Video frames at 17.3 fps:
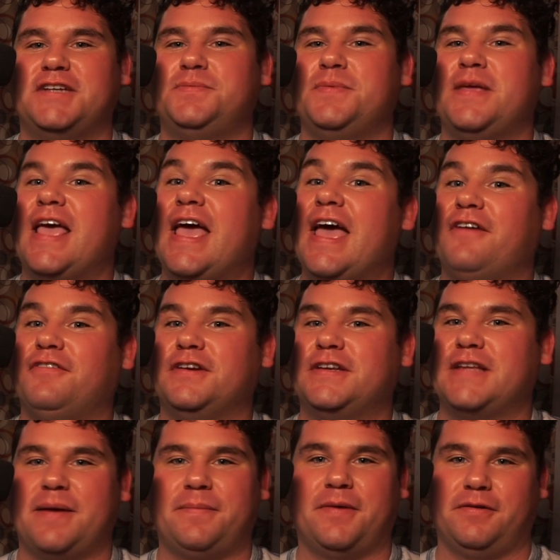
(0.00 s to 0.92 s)
me every
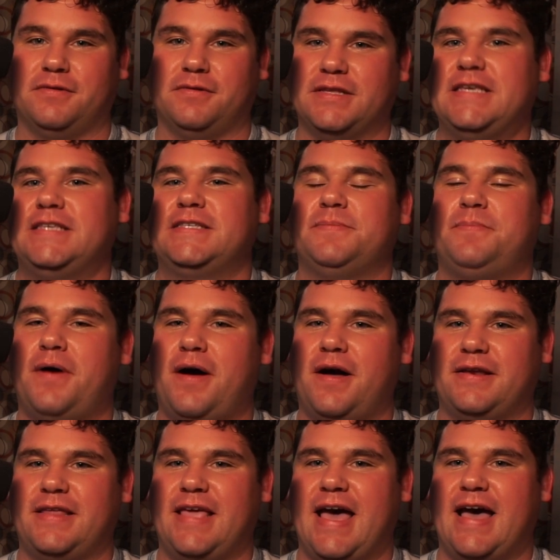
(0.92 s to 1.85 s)
time I release a
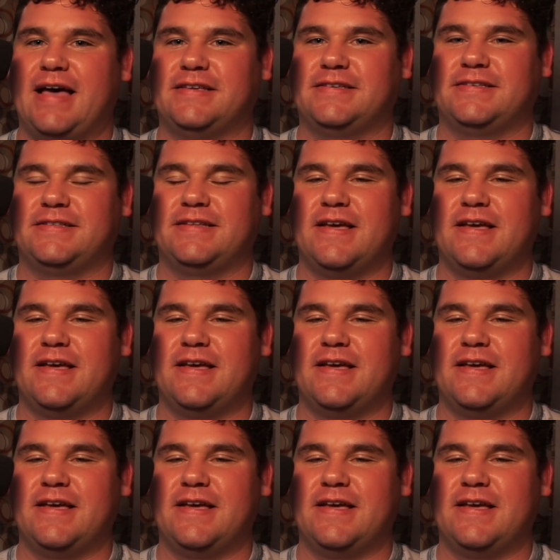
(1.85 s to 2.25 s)
podcast.